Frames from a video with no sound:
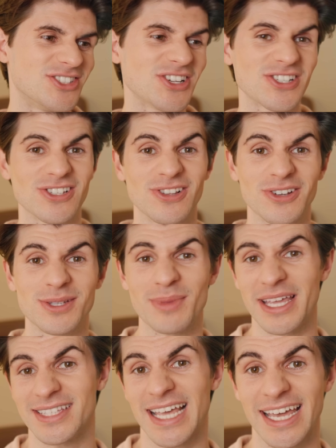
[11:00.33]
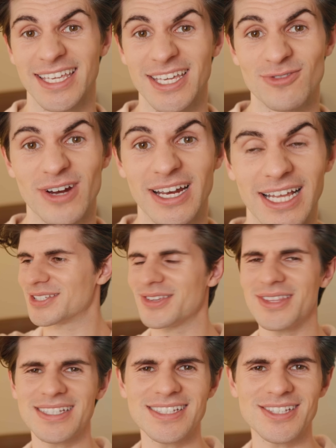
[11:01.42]
just looks a bit tacky, really. So
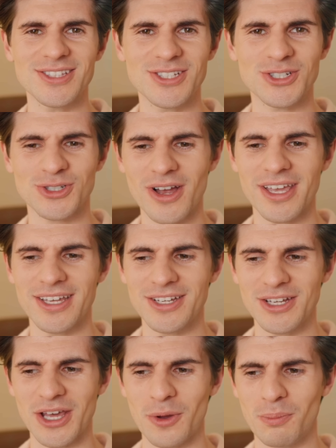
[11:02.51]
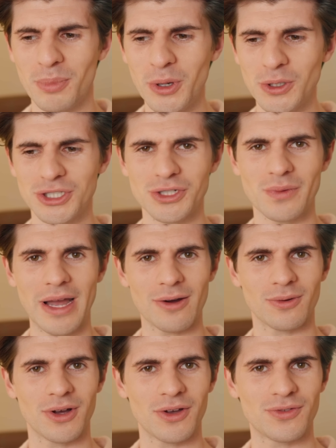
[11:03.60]
this isn't to try and, push you
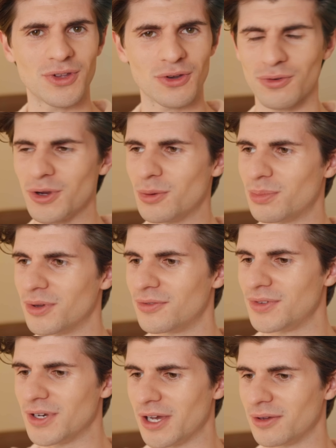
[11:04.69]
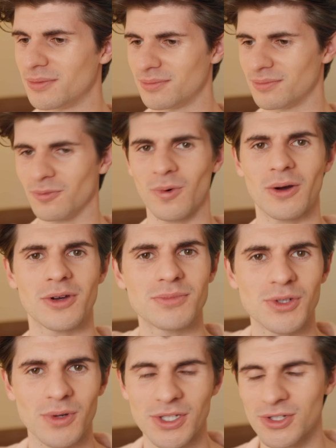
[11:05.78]
out of the group of, welcome
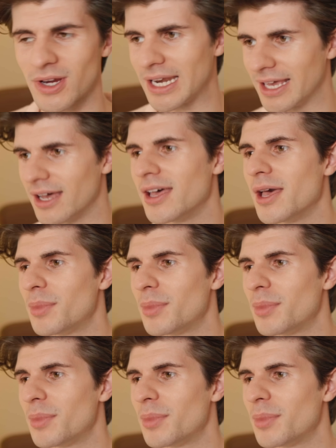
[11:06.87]
to Australia.